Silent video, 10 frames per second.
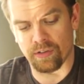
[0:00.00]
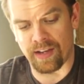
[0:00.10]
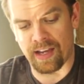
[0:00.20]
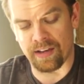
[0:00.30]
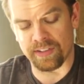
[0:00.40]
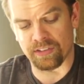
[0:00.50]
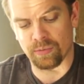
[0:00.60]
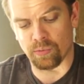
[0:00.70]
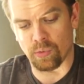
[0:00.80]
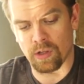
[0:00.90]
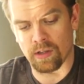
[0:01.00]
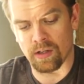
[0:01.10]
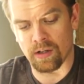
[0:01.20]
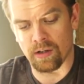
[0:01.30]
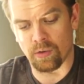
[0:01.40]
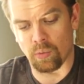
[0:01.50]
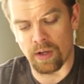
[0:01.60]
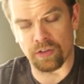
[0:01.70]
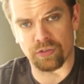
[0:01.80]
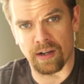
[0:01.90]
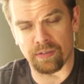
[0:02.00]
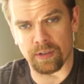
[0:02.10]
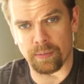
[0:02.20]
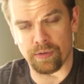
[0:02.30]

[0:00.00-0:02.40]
having some Voila while traveling